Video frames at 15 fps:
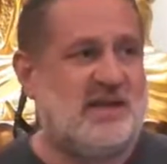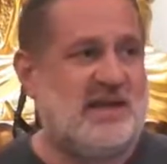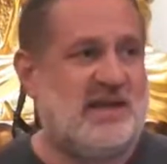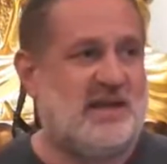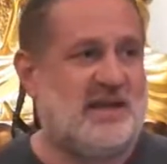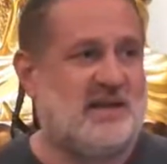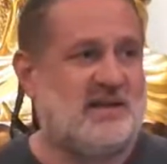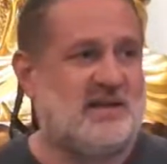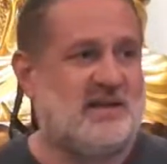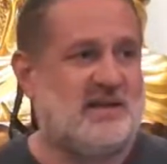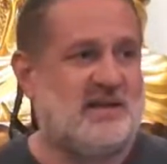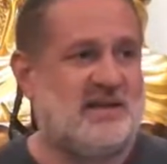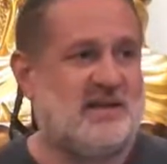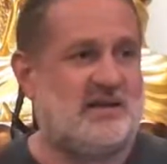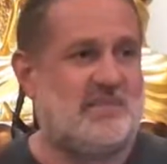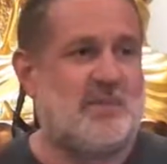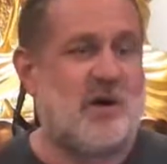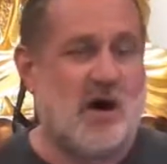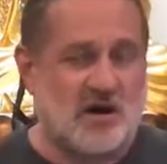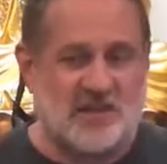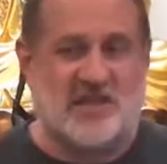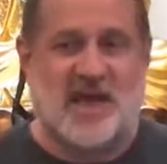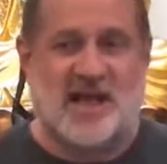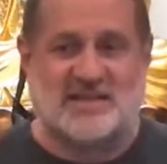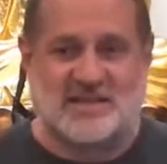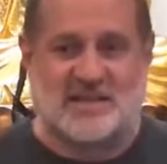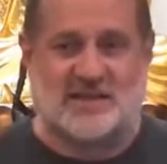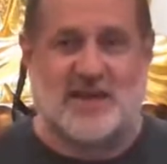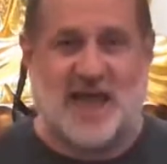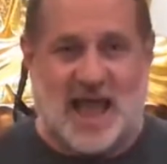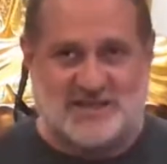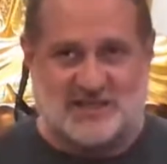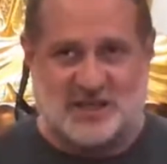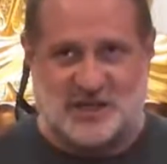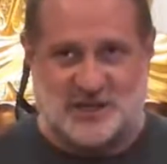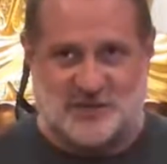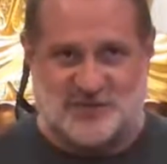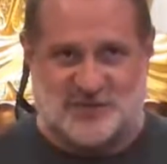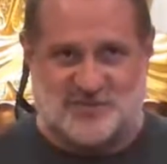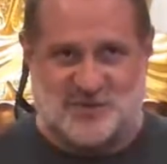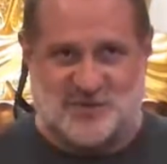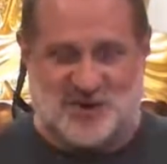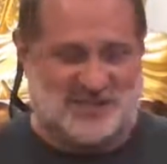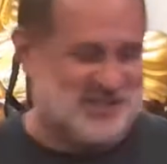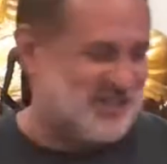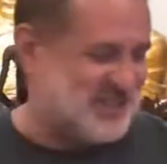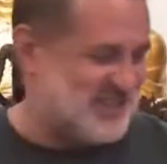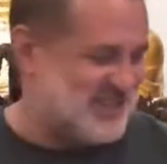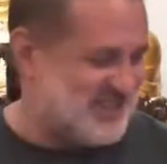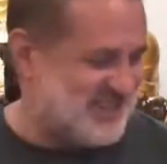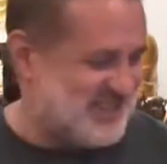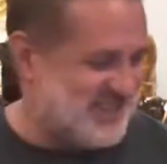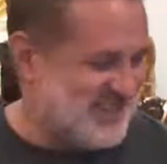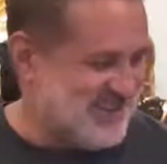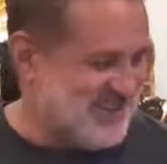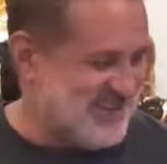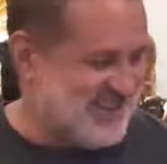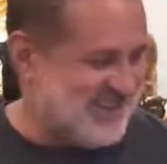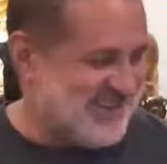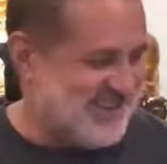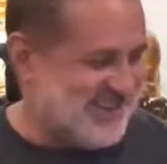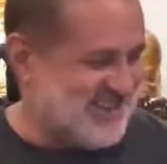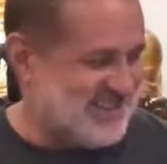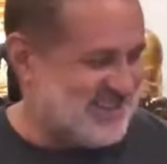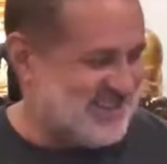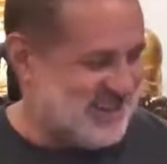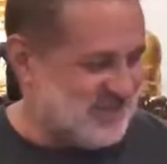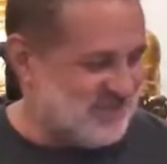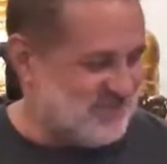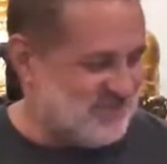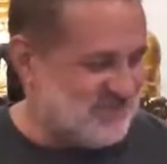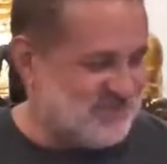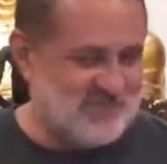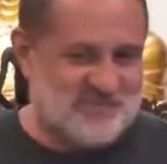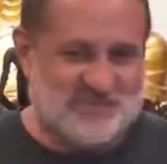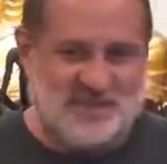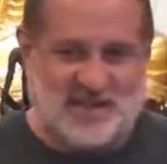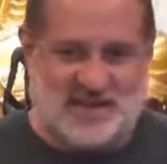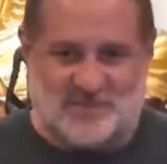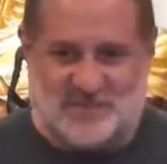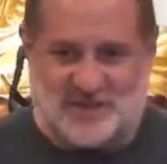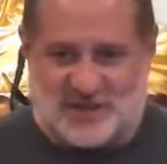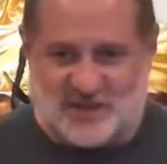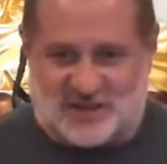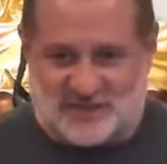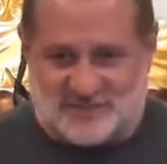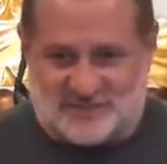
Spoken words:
and part of that's going to be asking you some questions. So that'll be good.